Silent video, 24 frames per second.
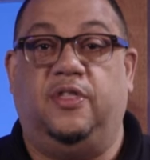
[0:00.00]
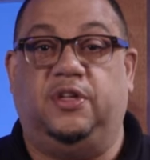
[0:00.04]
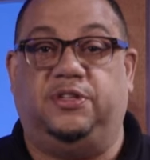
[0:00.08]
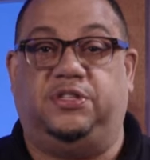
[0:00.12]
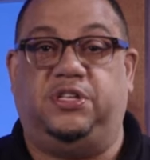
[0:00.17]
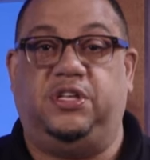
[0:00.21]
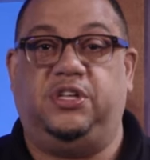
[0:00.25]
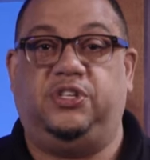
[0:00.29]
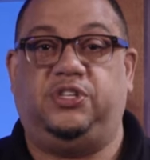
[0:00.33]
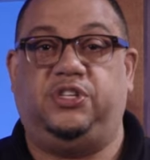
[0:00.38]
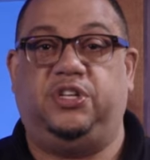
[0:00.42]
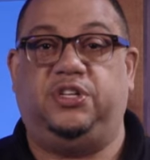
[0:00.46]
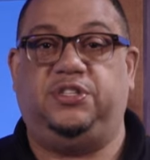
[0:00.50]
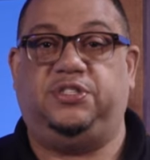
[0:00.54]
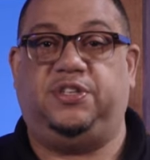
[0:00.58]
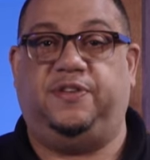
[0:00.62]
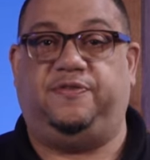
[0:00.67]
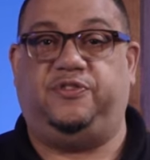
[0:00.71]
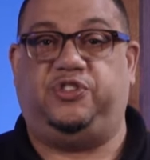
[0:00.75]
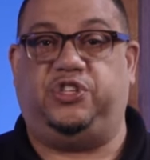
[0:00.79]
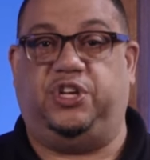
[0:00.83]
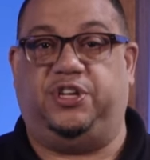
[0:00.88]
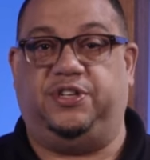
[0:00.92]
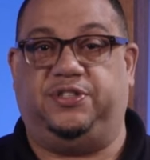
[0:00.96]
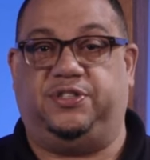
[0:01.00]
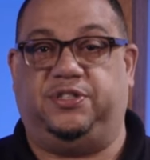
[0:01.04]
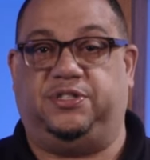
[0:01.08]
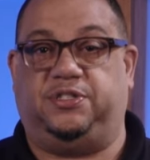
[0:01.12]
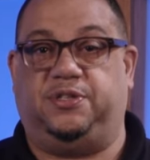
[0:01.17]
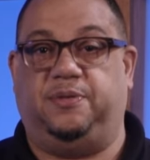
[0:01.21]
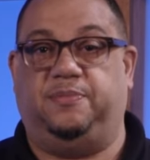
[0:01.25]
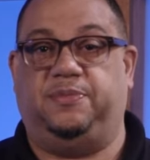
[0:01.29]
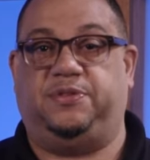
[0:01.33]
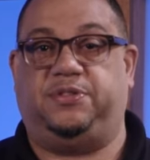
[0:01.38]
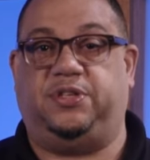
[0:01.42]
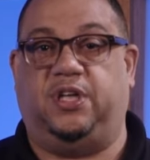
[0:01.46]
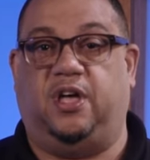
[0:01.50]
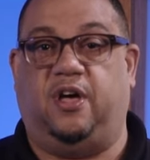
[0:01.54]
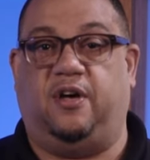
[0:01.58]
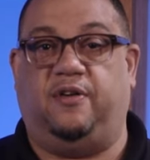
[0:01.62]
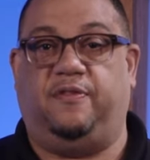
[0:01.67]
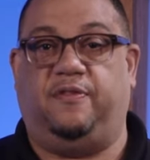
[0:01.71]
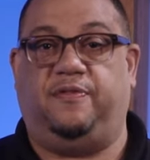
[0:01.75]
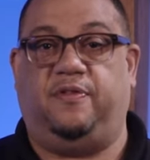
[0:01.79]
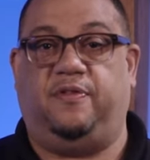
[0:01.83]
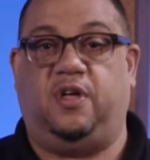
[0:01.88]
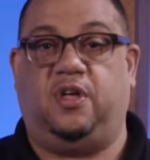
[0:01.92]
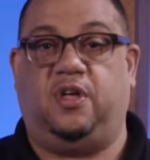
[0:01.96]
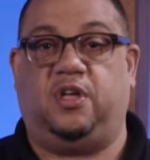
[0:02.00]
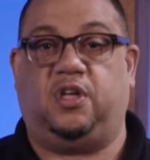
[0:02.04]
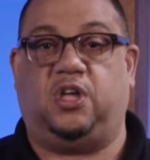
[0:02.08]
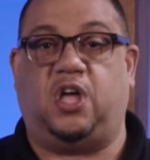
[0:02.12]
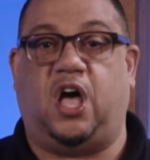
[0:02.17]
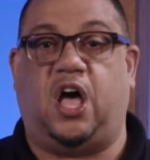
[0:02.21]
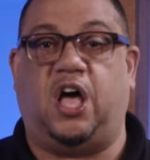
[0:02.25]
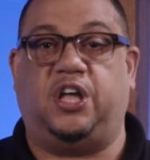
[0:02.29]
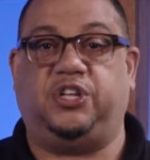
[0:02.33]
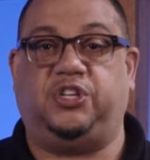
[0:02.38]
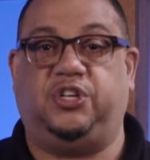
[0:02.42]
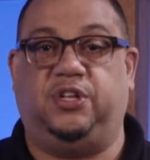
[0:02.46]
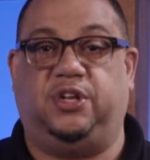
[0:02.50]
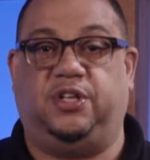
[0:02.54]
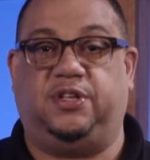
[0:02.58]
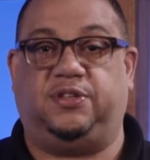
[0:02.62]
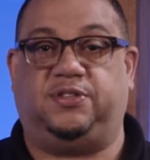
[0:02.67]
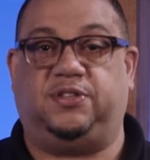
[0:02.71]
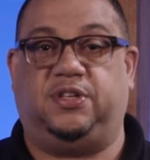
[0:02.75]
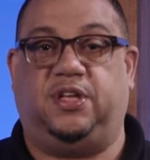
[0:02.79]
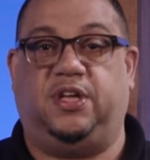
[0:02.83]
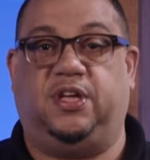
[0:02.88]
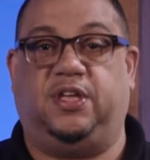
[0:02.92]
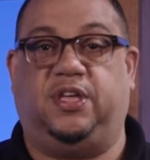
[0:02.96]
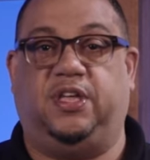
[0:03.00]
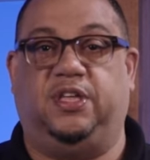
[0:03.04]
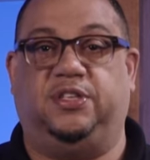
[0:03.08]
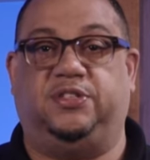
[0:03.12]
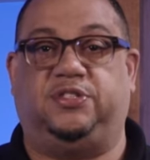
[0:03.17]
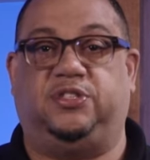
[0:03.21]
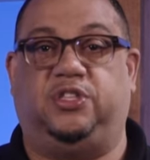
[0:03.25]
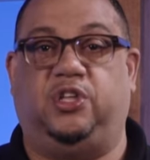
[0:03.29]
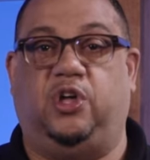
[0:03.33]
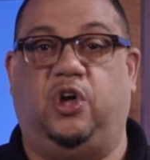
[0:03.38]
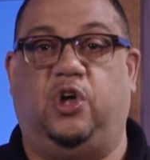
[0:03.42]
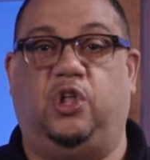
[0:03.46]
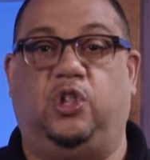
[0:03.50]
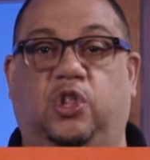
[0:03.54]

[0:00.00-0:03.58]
The teachings of Jesus himself caution us against the